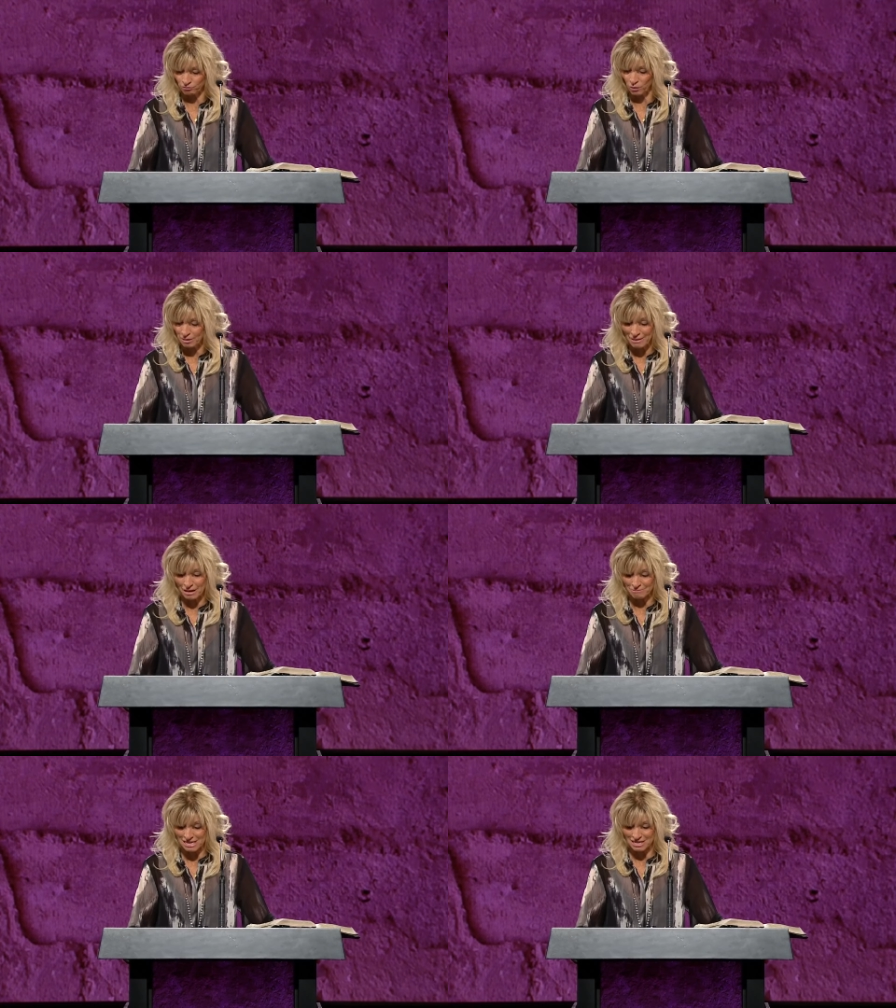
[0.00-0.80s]
What
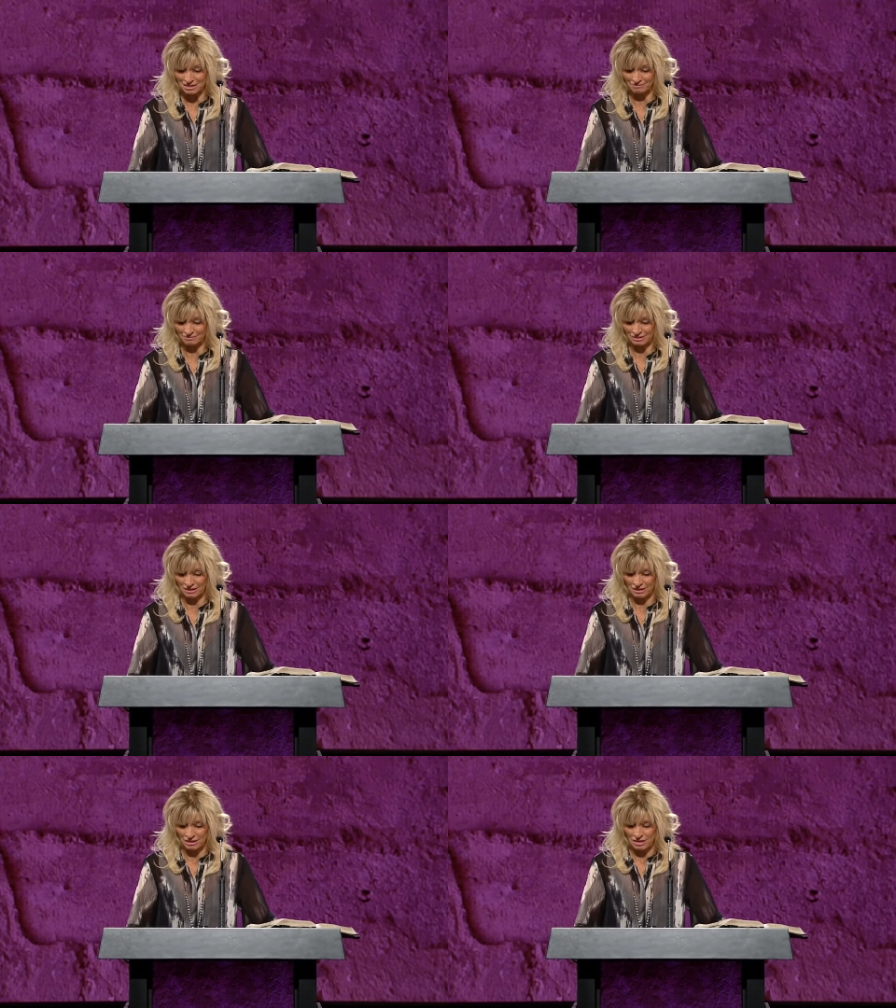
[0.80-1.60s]
about me?
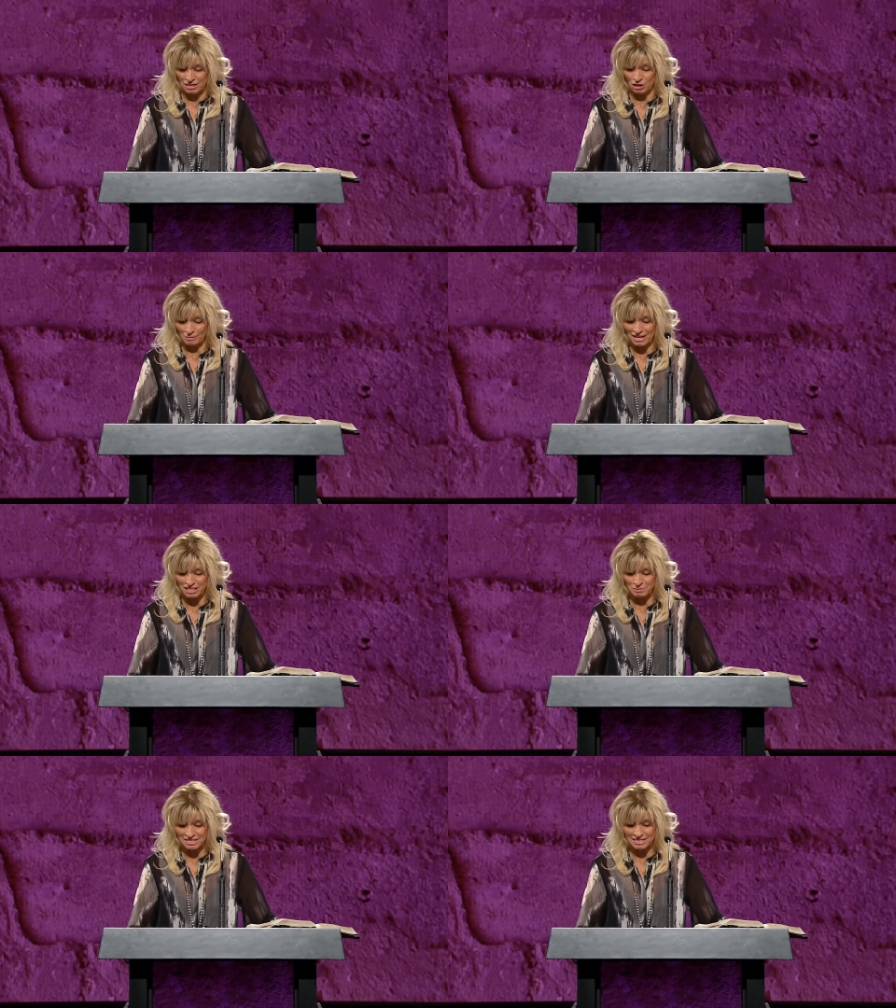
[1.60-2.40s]
You know, my
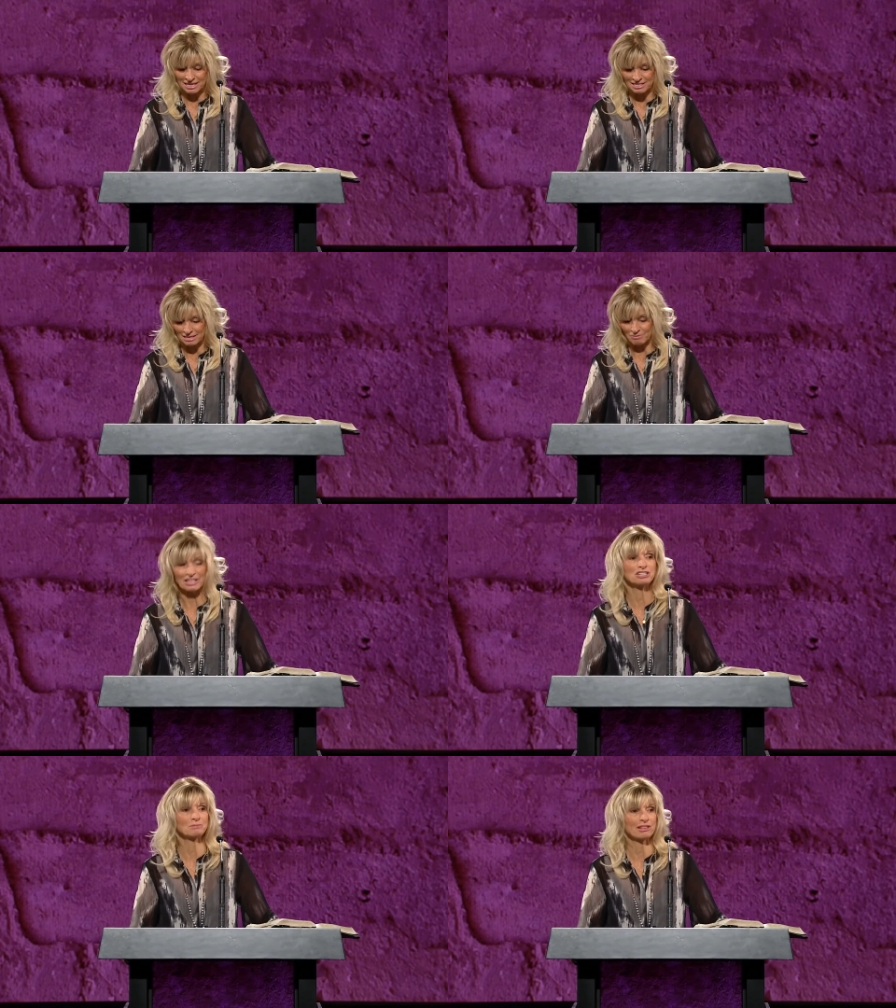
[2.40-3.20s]
husband said
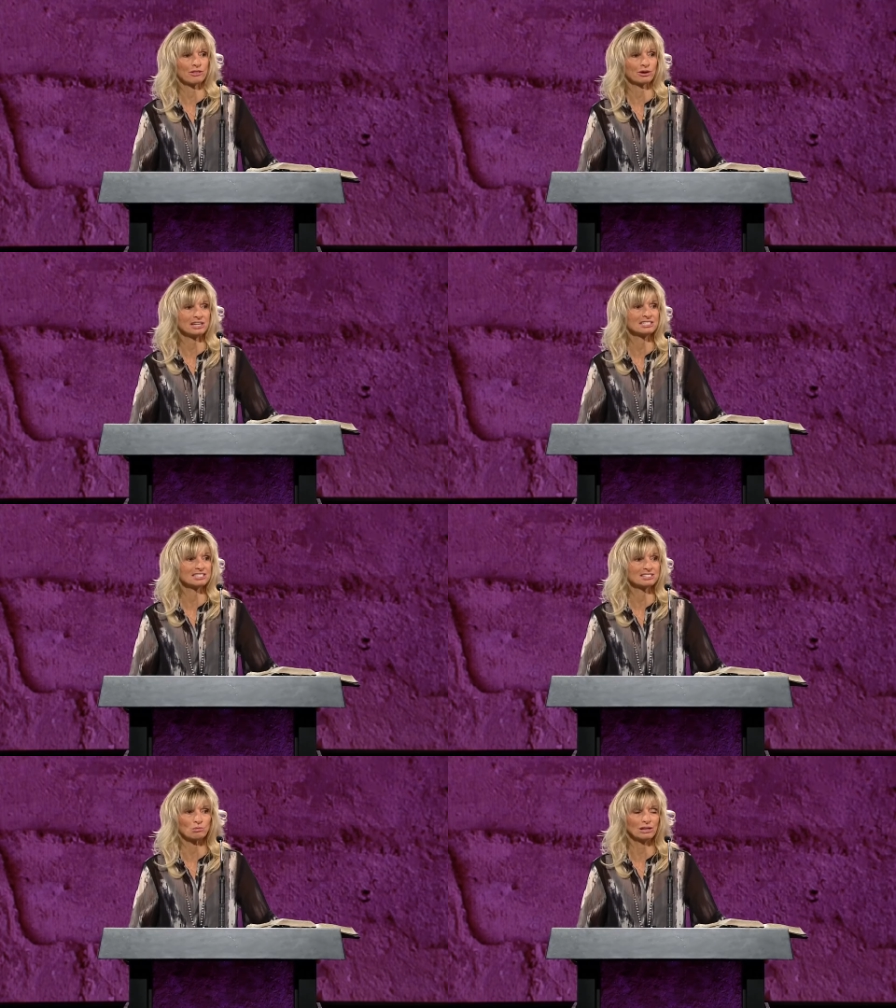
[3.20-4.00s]
something to me the other day. He
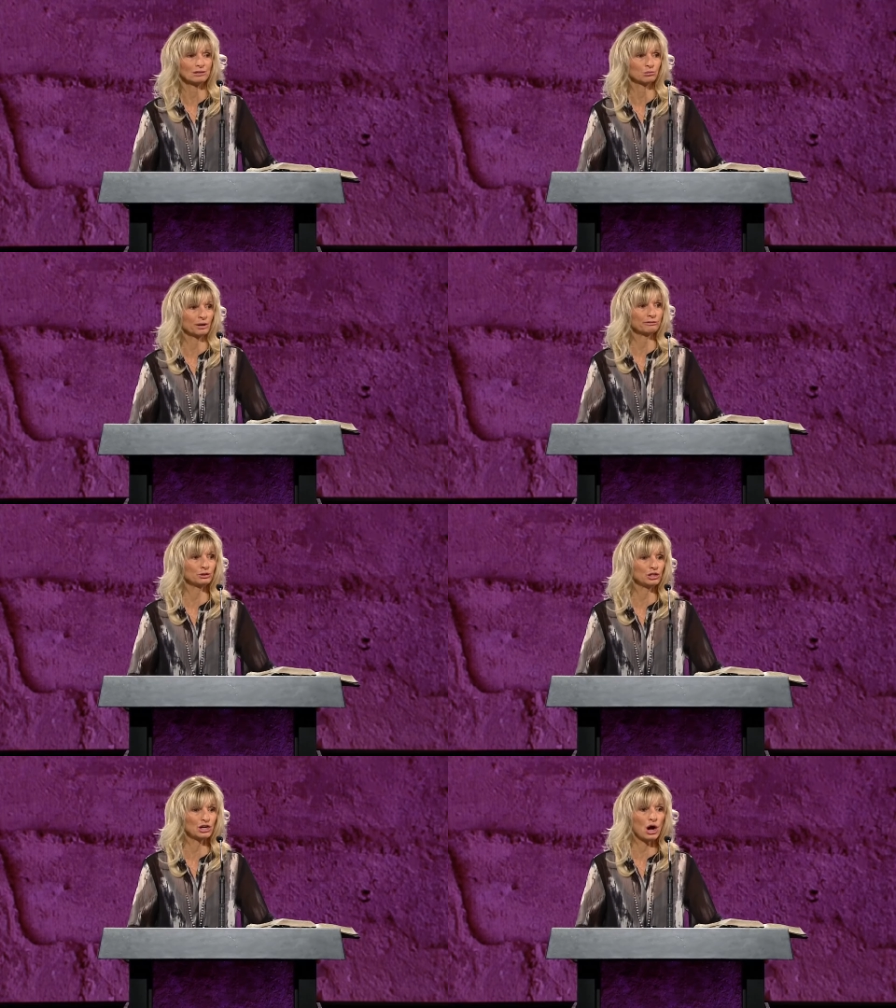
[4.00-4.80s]
says, Well, wherever
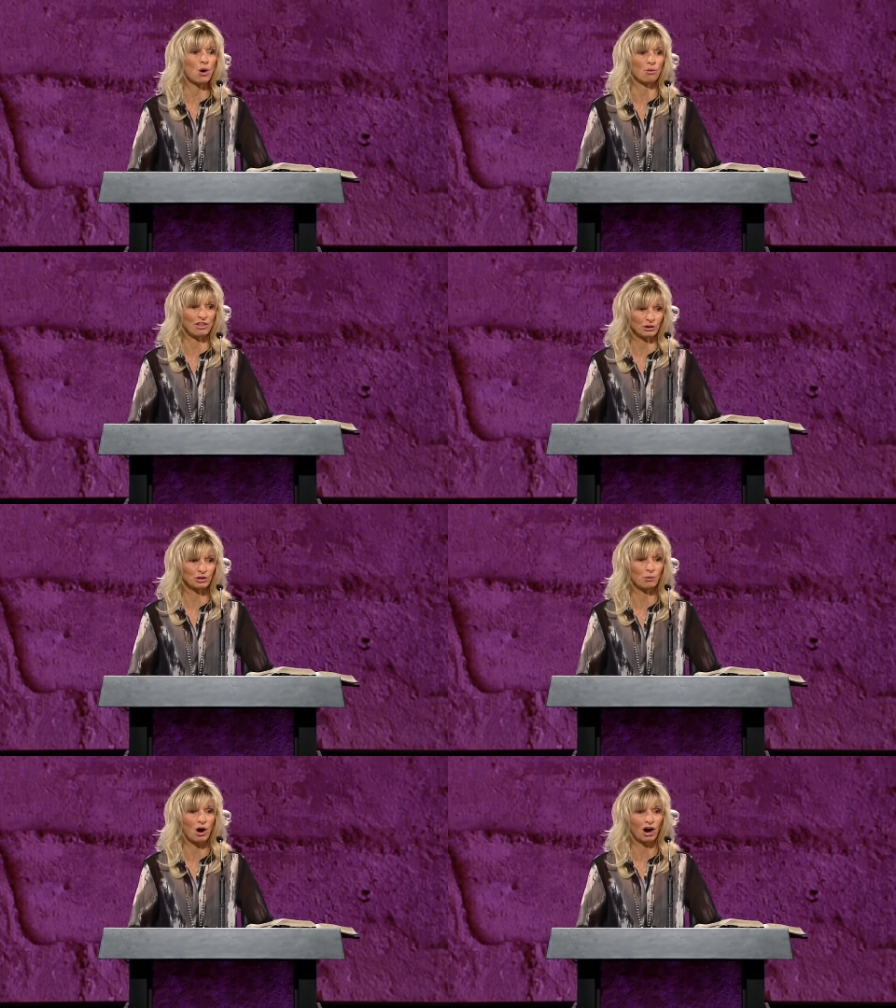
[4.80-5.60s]
you go, there
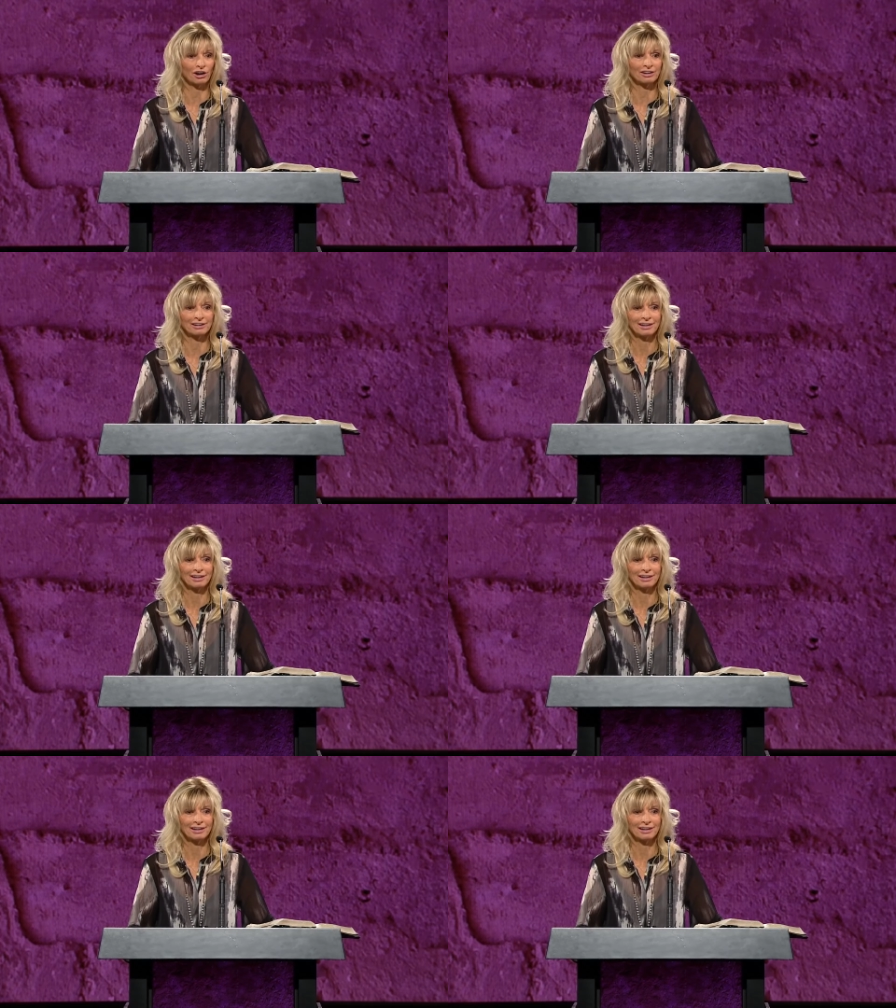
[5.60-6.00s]
you are.